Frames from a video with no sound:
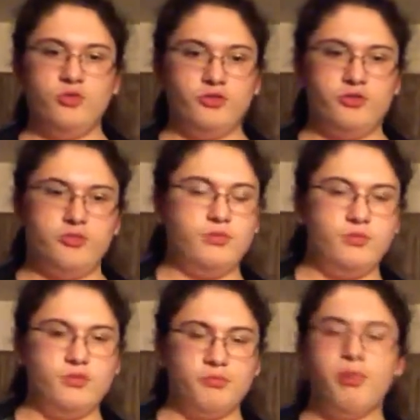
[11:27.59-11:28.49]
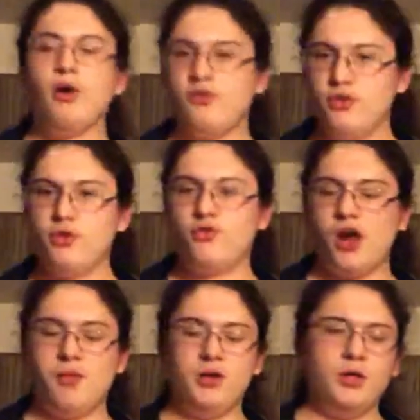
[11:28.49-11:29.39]
just some personal
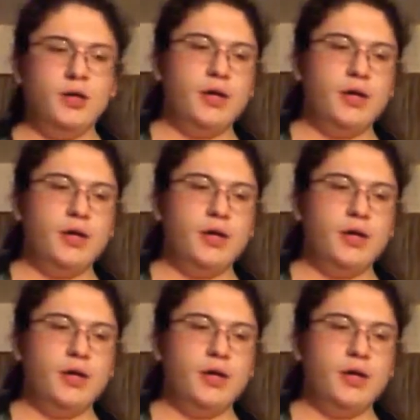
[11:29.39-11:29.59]
drama,